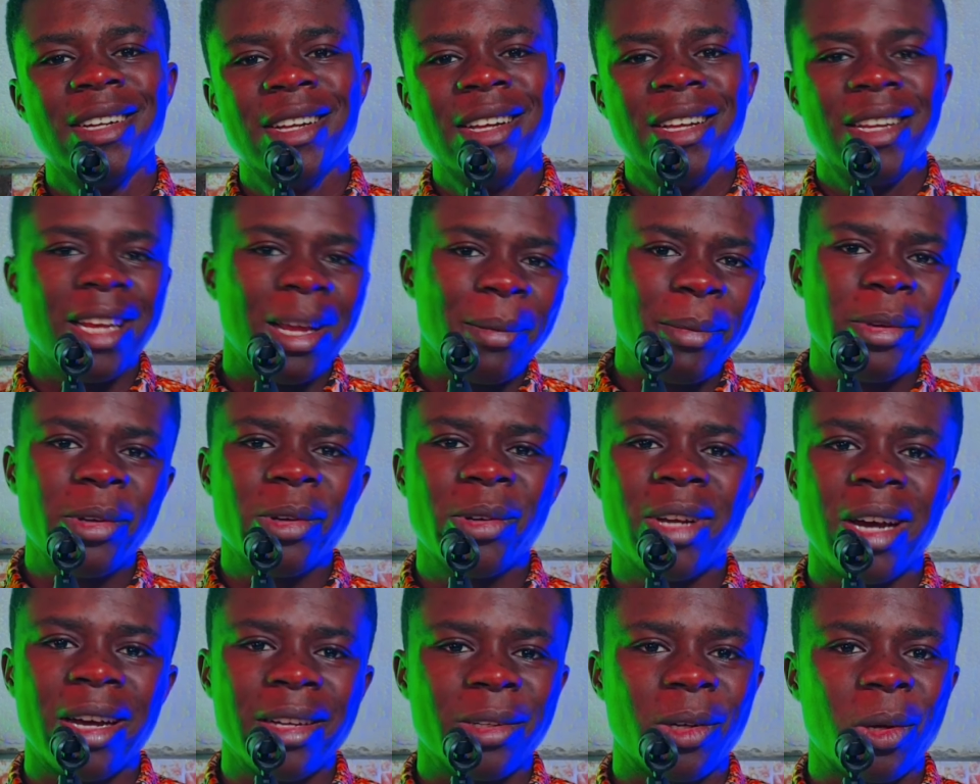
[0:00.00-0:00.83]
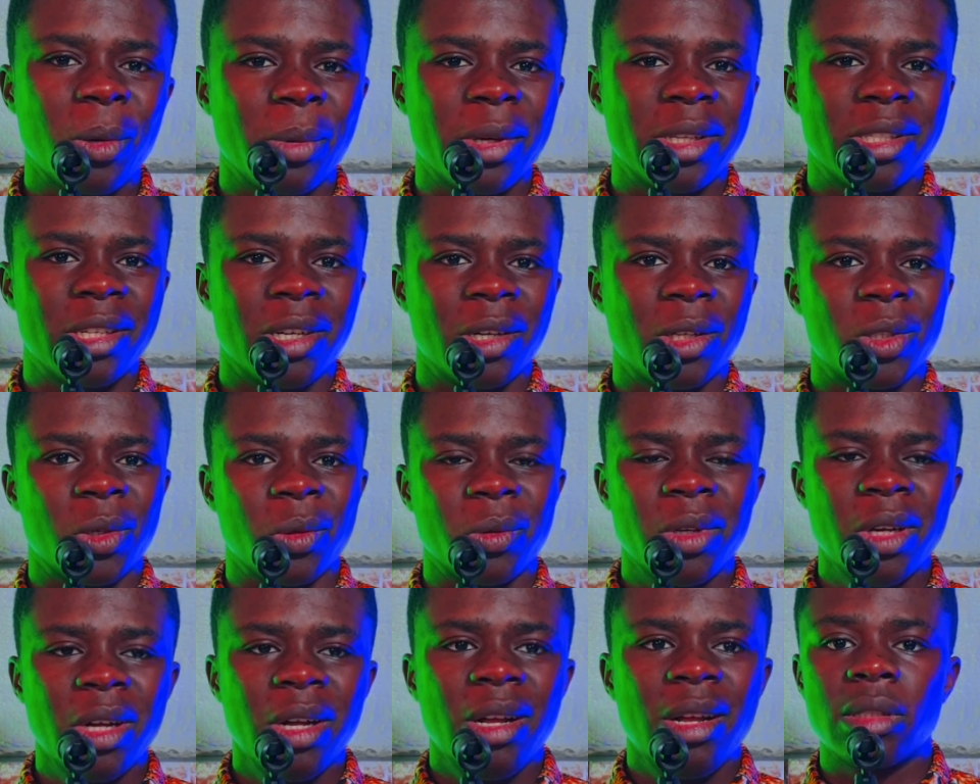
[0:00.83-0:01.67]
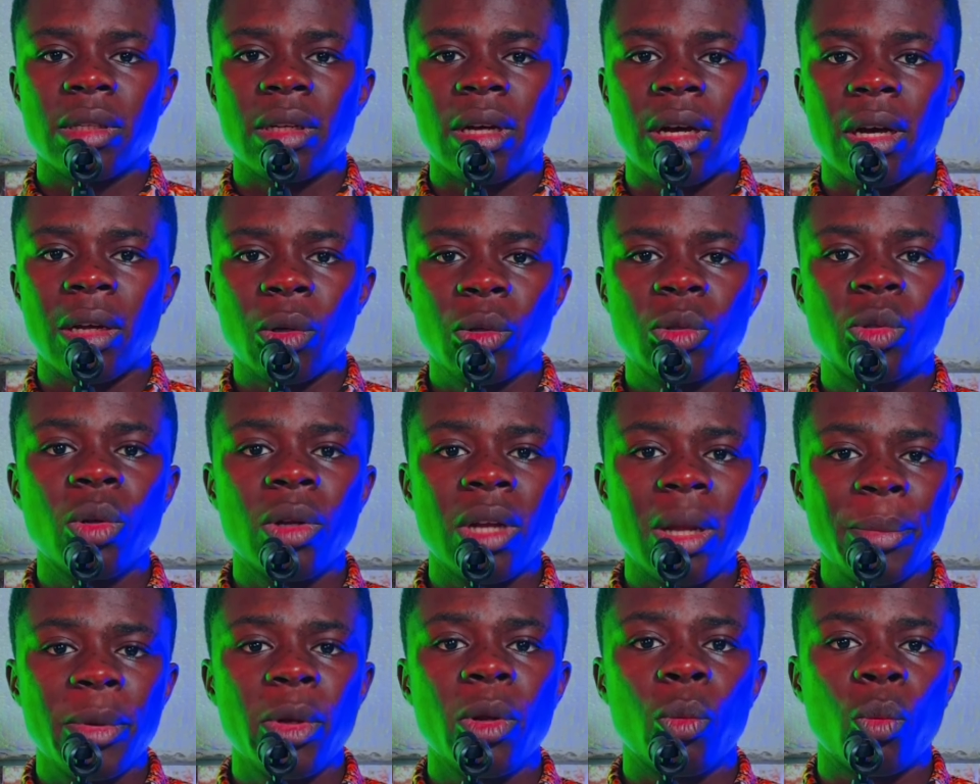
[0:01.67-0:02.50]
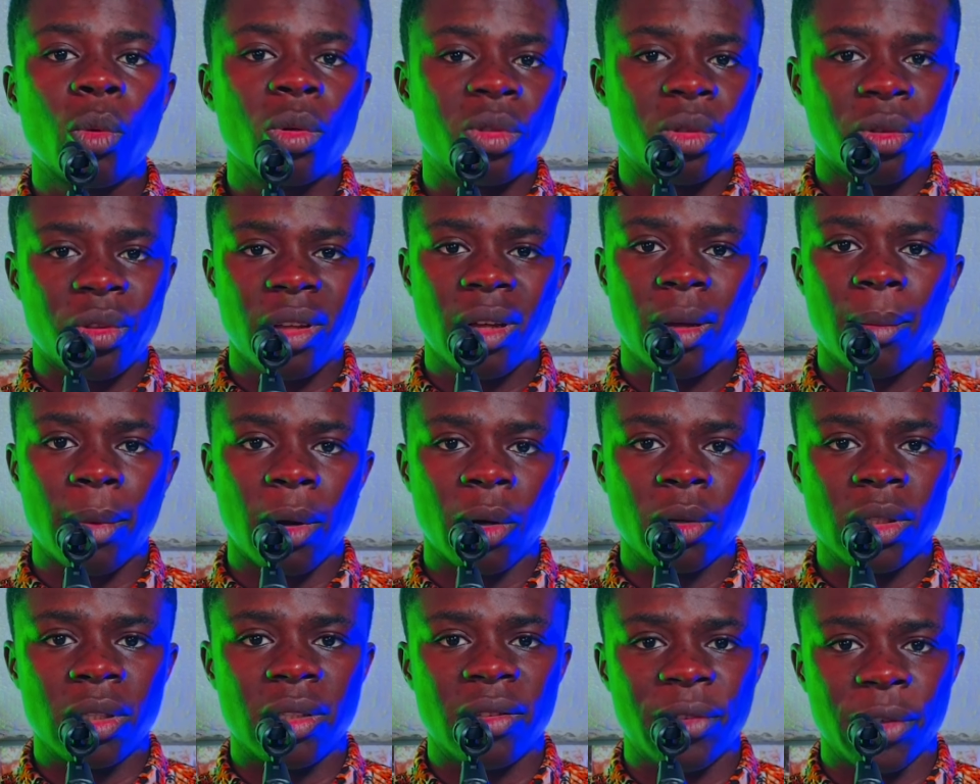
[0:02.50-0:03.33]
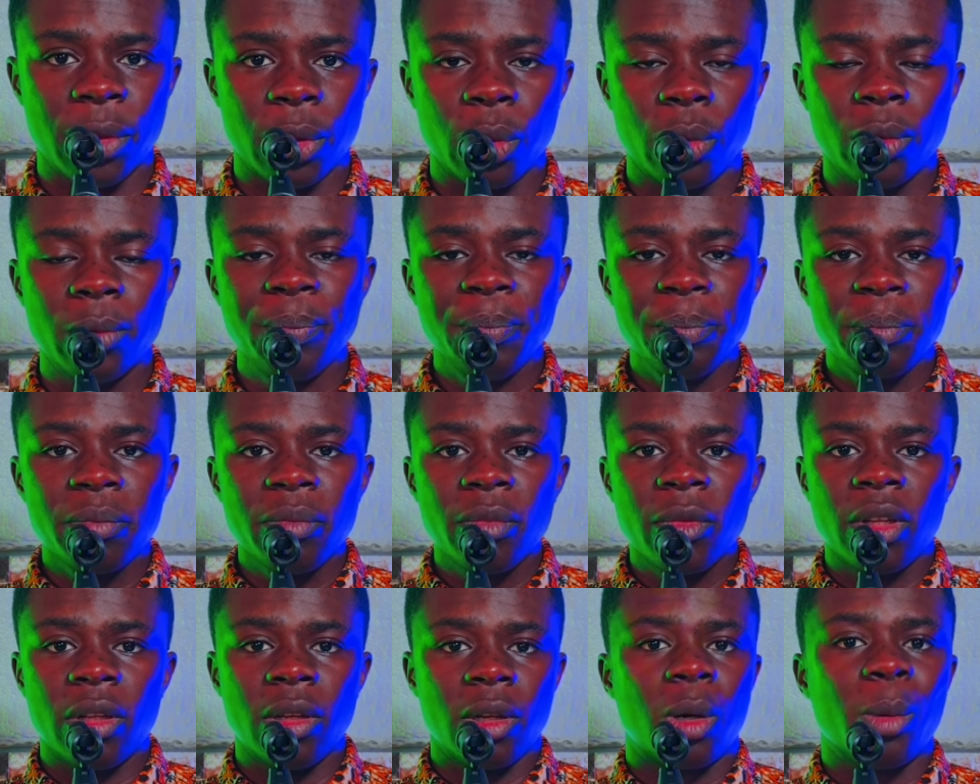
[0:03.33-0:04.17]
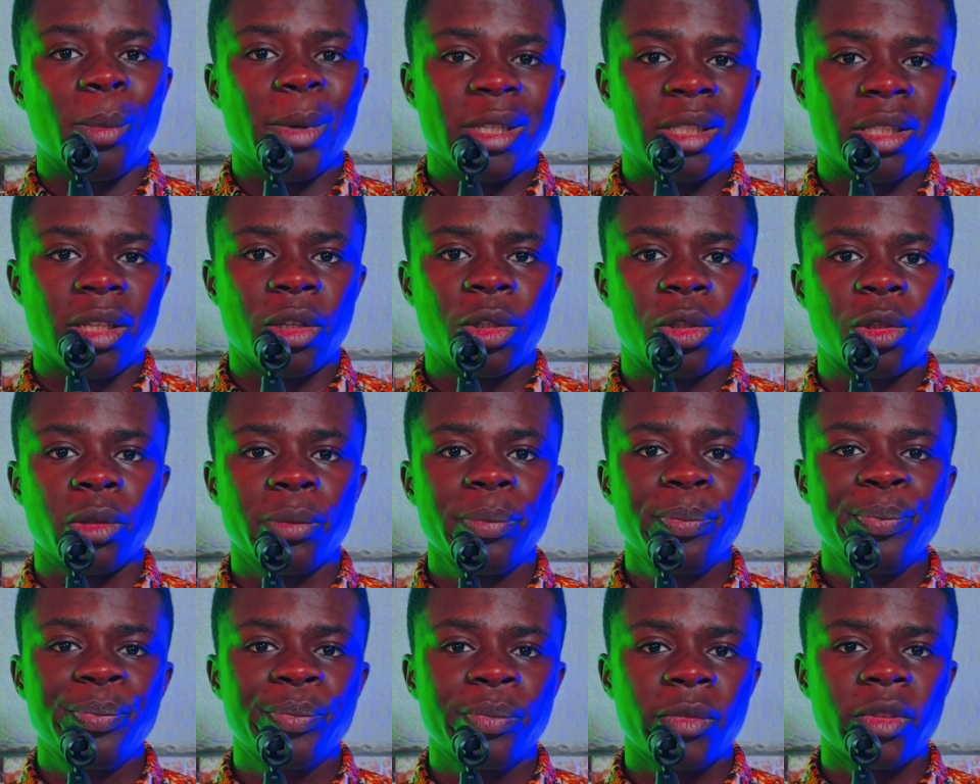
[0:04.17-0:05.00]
Let me know that in the comment section. And also let me know what you think about this video in the comment section.